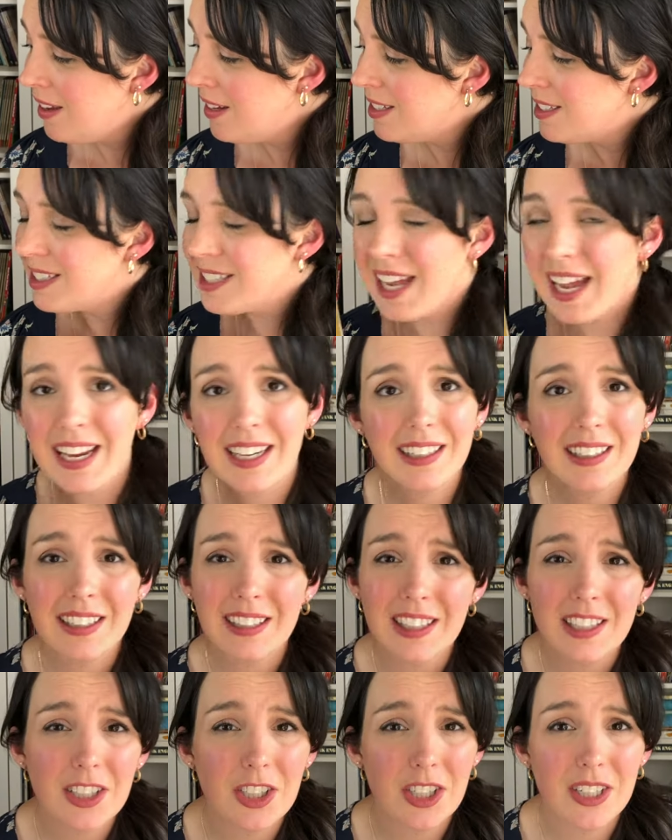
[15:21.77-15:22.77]
Sadly,
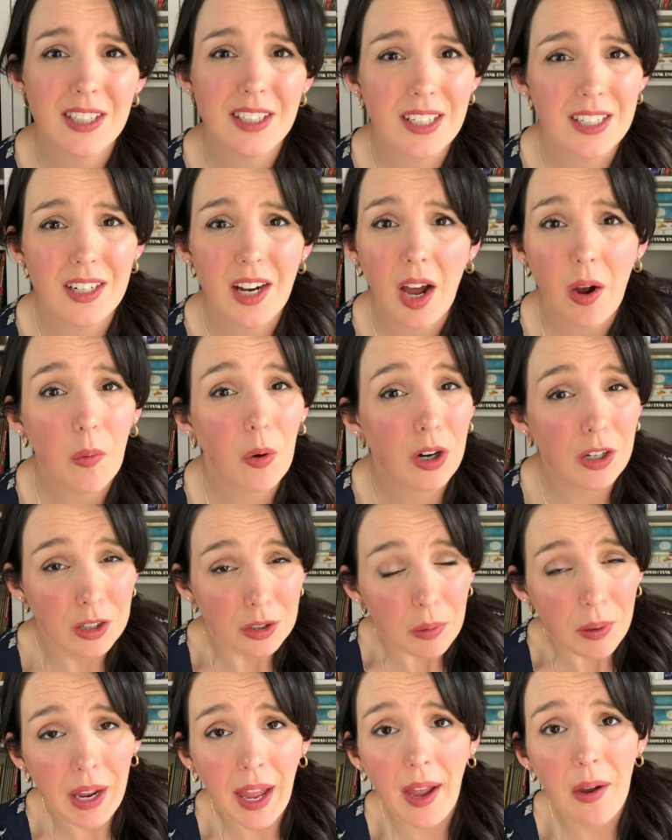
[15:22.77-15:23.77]
this just did not work
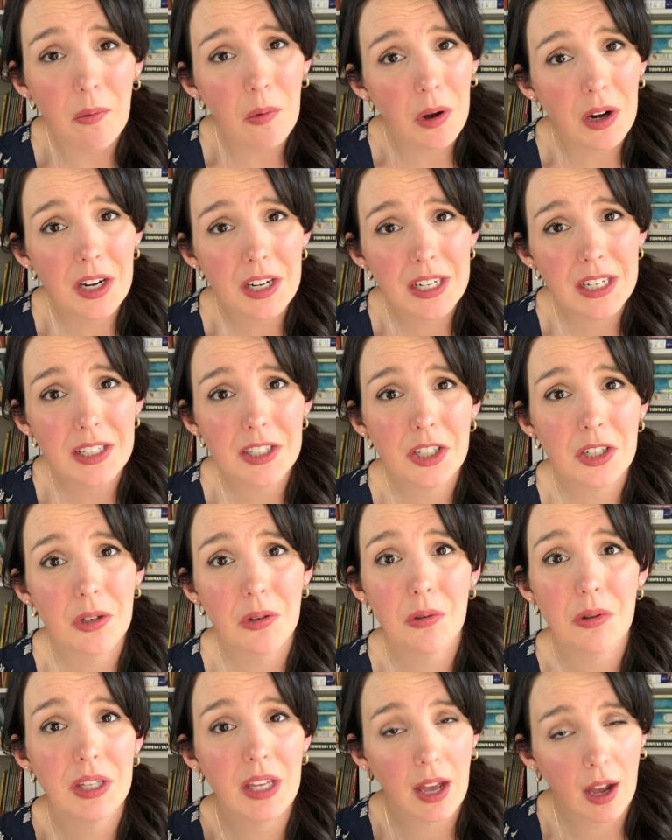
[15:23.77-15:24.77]
the way I wanted it
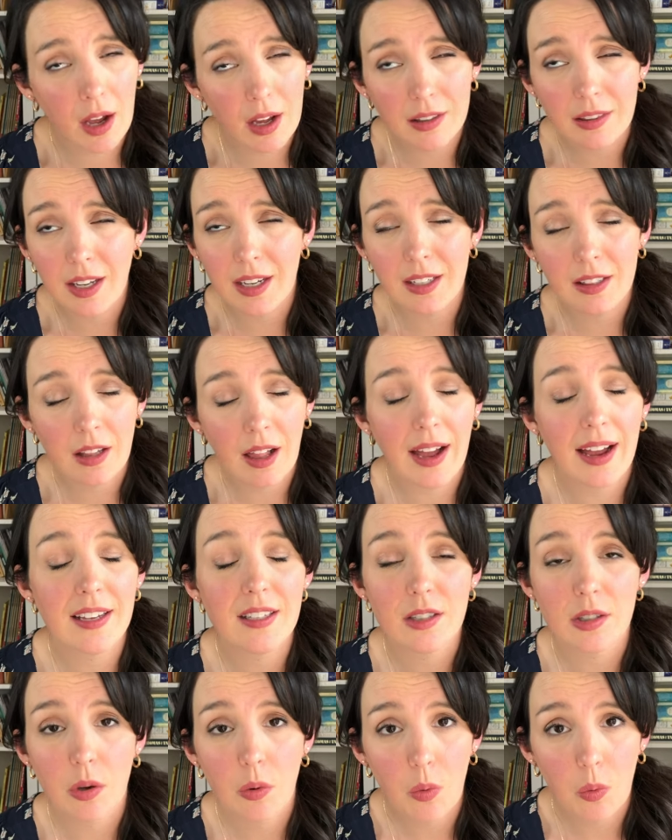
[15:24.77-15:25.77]
to. The online
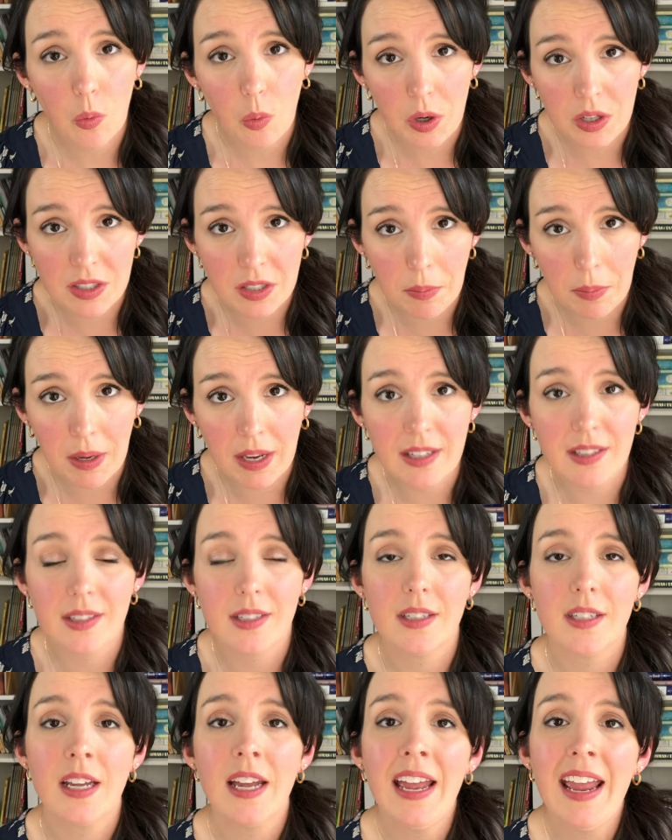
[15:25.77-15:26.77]
class was a
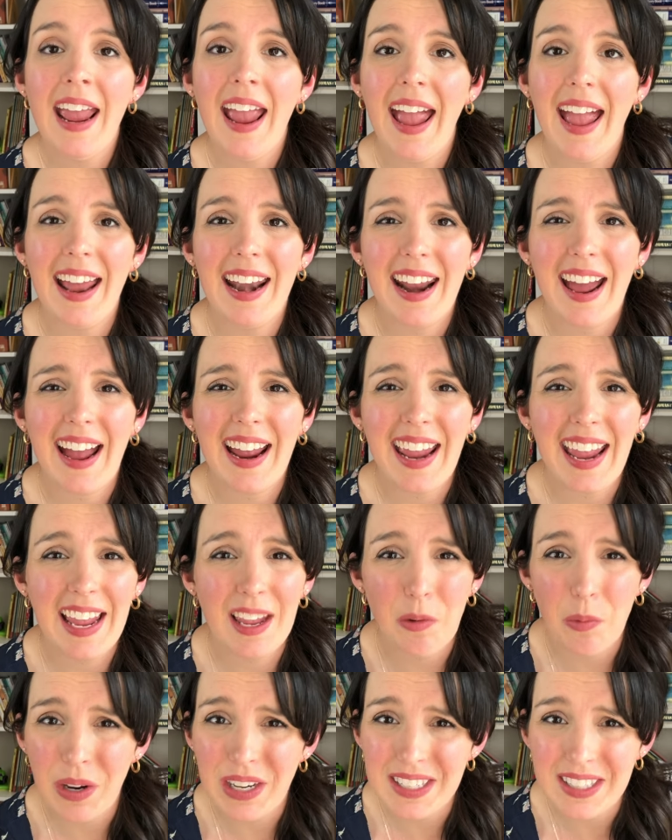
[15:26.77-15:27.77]
bust. And I
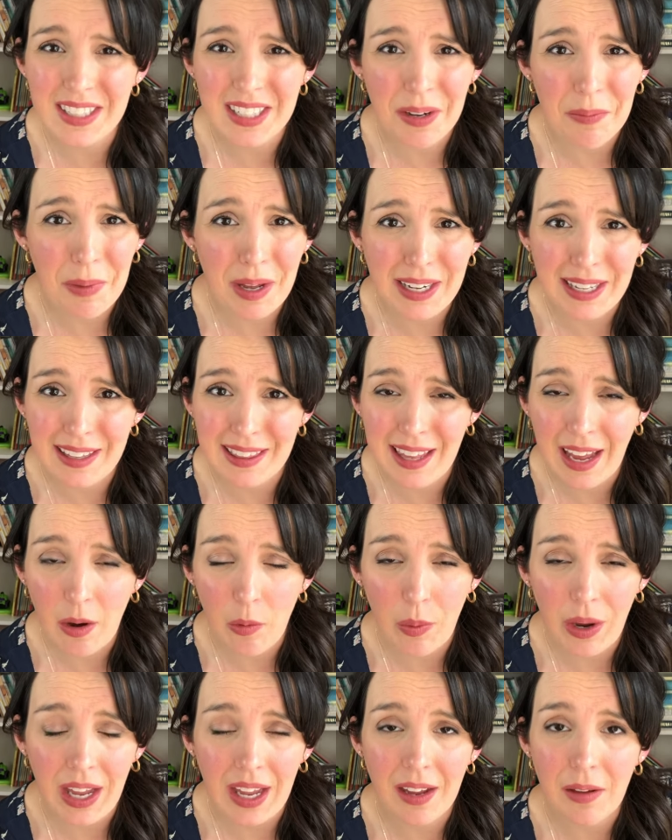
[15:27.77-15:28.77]
hate wasting money that
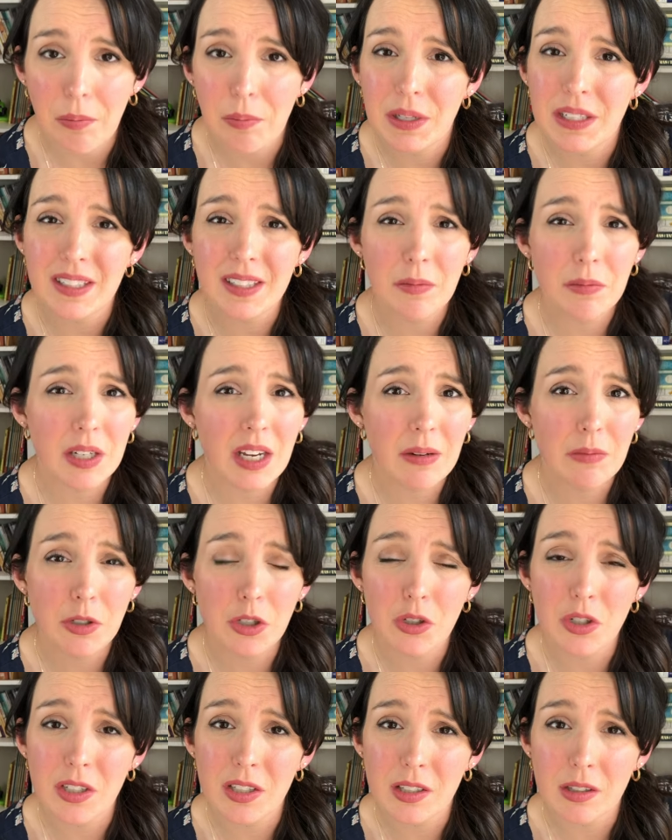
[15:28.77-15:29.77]
way, but sometimes
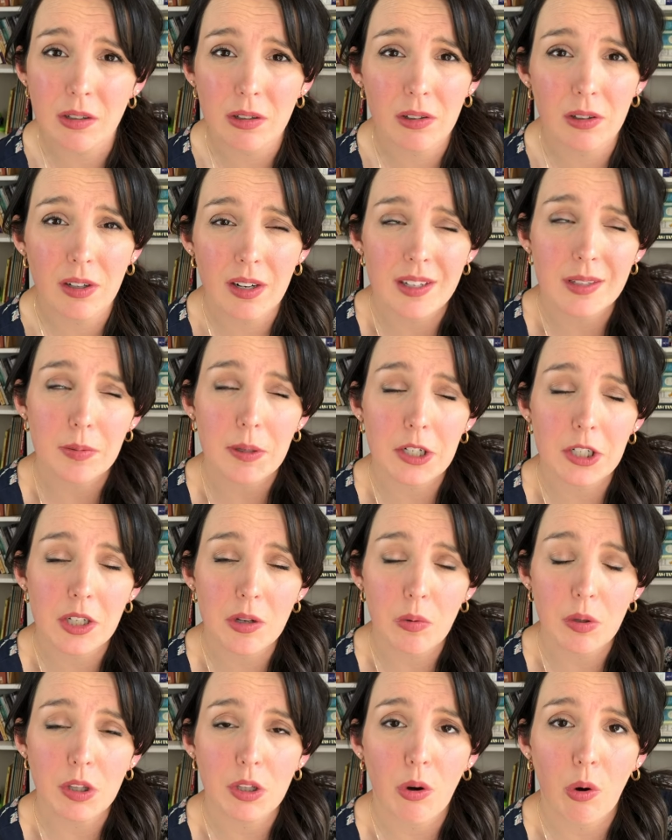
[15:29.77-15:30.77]
you just learn, especially
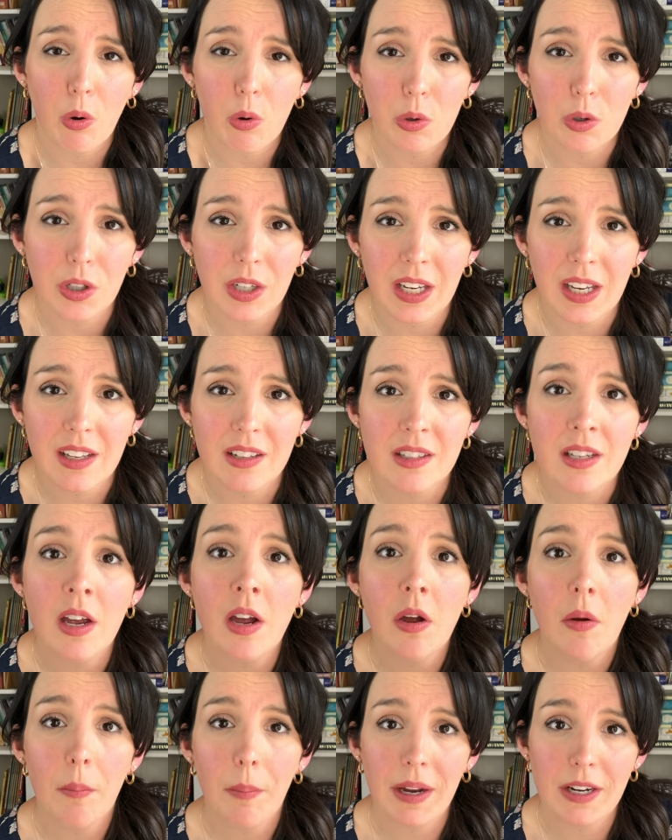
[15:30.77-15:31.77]
with your older kids,
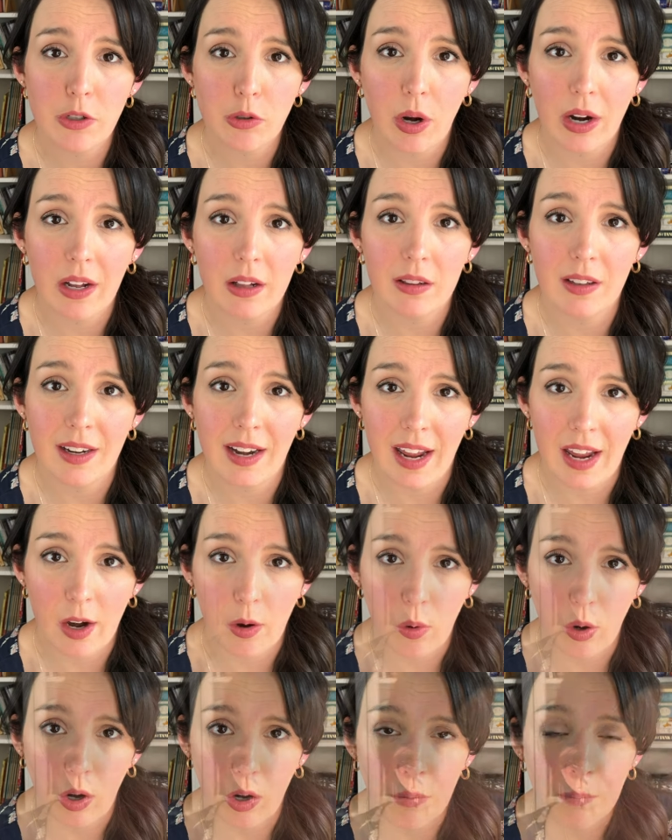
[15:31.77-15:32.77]
by trial and
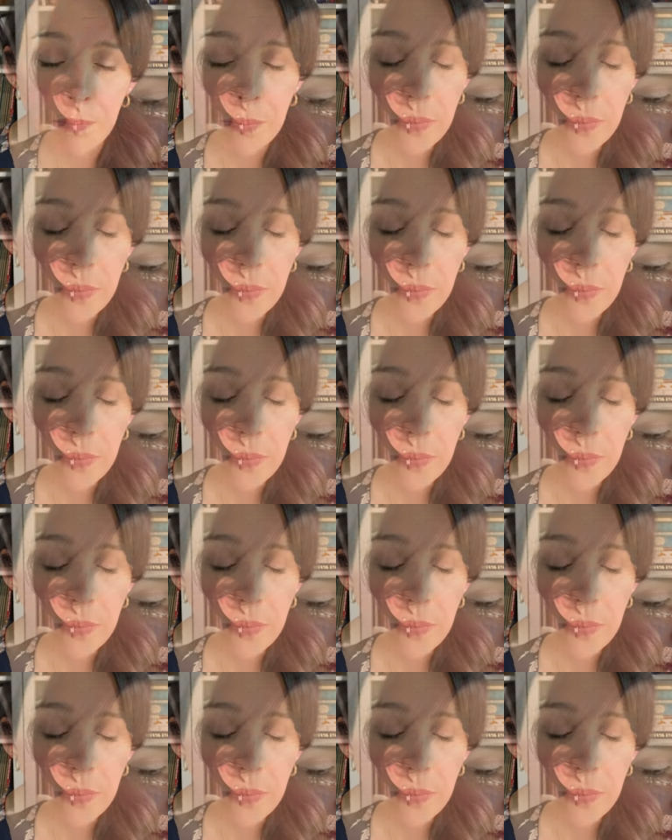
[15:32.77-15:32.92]
error.